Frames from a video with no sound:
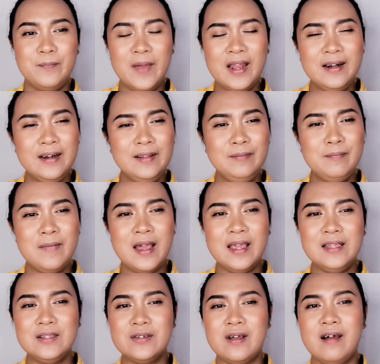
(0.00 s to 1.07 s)
Bear in
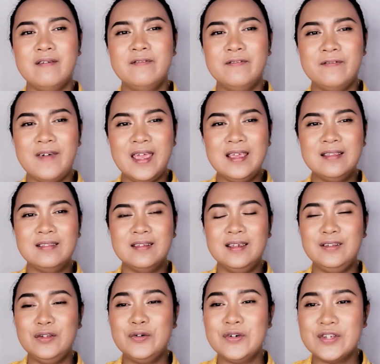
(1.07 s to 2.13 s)
mind to have faith
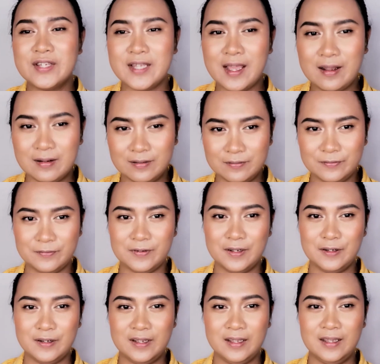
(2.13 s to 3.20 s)
in yourself,
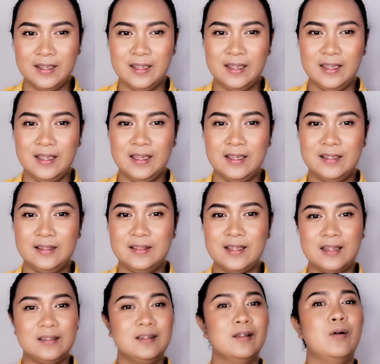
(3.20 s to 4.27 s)

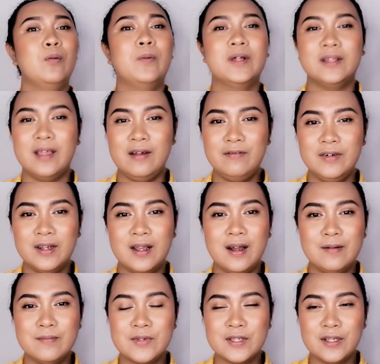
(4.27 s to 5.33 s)
that whatever
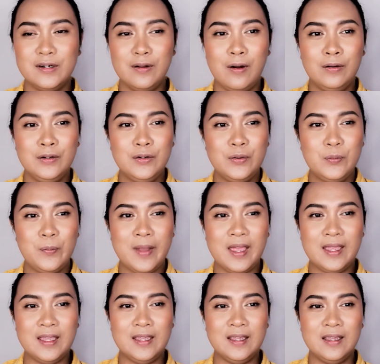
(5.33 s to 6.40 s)
comes along your
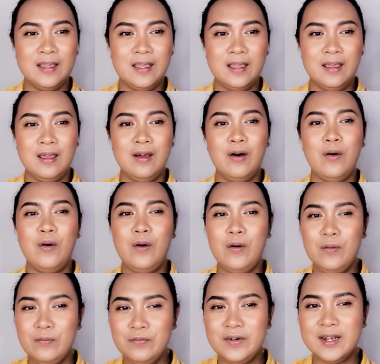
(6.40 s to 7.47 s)
way,
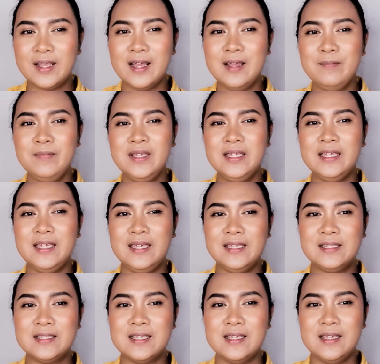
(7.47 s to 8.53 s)
overcoming
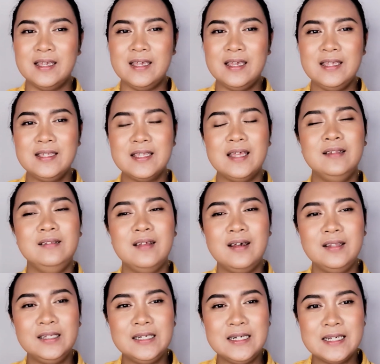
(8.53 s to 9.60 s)
it is
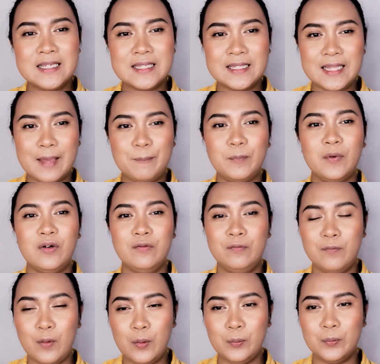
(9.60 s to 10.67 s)
another step
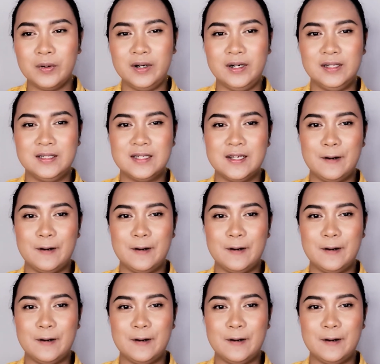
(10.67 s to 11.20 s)
forward,